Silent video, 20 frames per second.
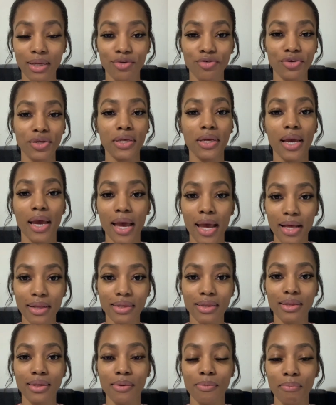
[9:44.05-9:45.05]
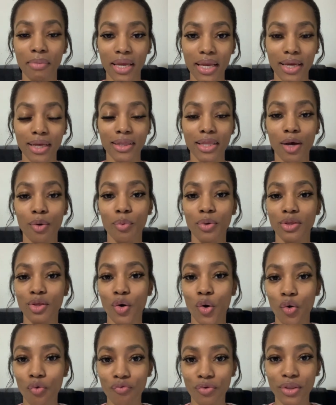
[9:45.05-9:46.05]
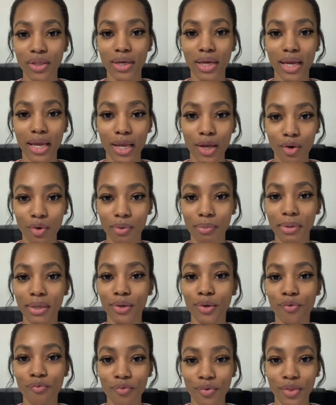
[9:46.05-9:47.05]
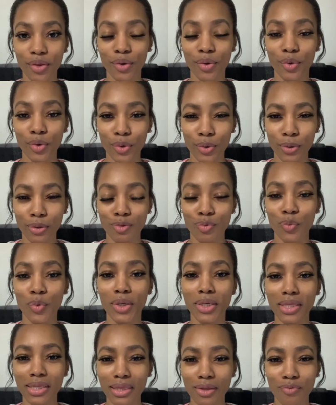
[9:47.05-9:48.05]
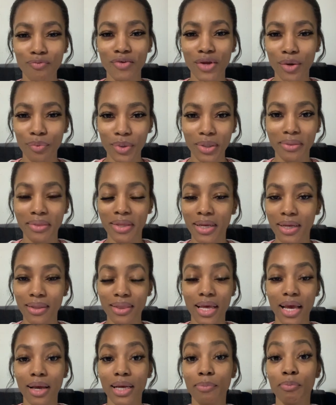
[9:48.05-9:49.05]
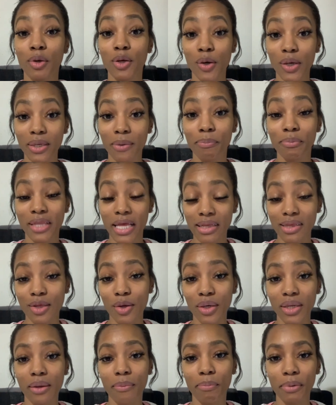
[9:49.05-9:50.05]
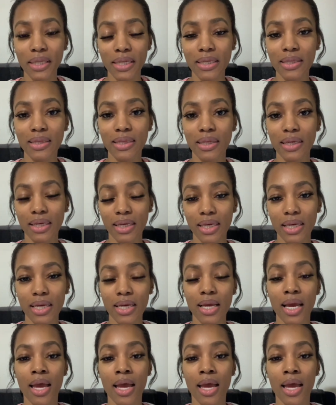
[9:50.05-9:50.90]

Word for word: She asked the man that was over the harem and over the girls, "What is the very thing that gonna?" that's going to please the king.